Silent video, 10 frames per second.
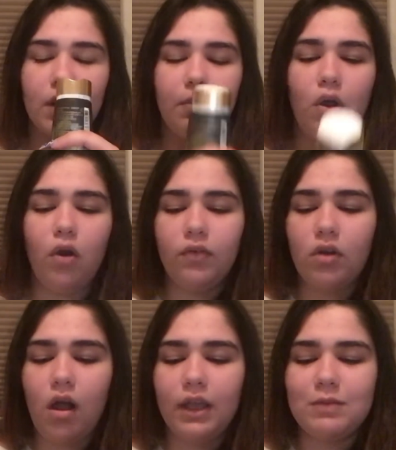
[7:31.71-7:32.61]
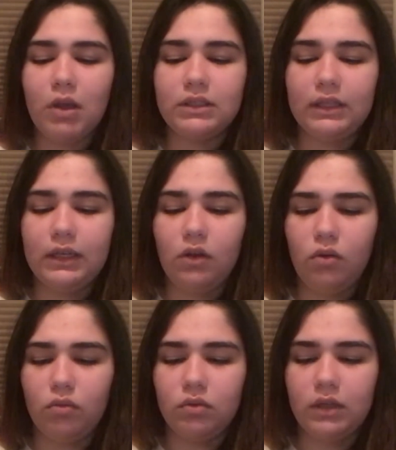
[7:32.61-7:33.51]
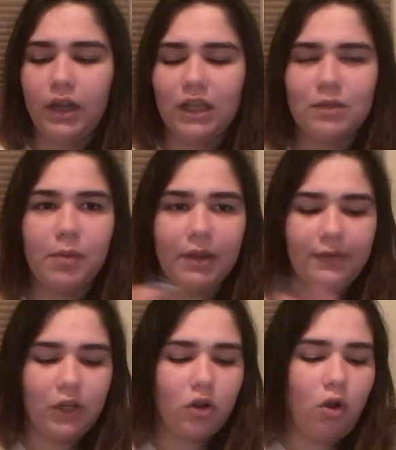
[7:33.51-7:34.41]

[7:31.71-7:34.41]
But overall, it smells the, oh, I got some on my finger.